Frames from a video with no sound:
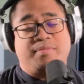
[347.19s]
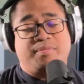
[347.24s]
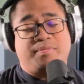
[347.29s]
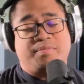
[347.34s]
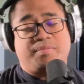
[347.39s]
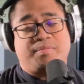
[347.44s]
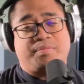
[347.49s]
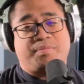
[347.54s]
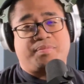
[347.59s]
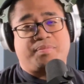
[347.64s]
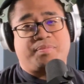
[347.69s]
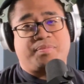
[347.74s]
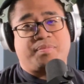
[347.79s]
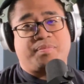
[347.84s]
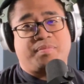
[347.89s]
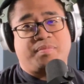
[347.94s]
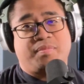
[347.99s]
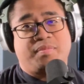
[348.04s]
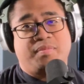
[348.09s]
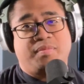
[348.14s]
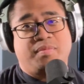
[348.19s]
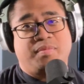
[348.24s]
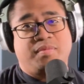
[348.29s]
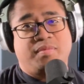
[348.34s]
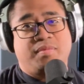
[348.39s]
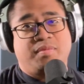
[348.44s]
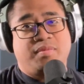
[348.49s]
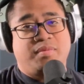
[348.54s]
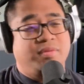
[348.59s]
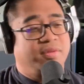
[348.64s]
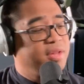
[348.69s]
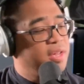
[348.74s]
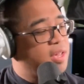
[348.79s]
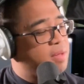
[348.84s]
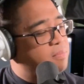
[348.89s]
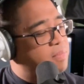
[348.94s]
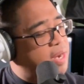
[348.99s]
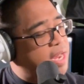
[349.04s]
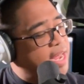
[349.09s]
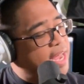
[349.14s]

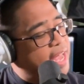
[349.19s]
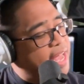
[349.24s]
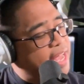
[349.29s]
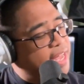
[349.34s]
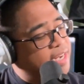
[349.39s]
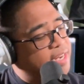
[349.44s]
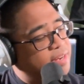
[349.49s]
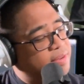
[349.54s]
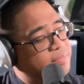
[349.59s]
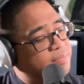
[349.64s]
but I add